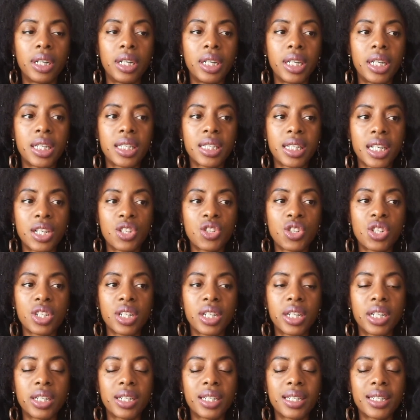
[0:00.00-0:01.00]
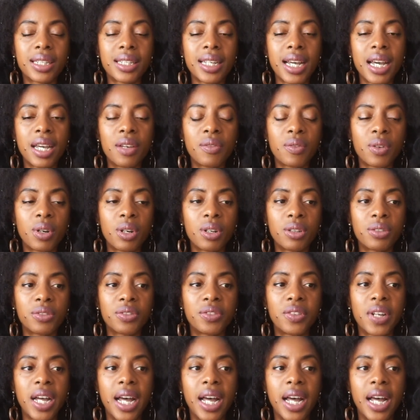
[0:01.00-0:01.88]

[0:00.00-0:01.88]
essentially gonna dive off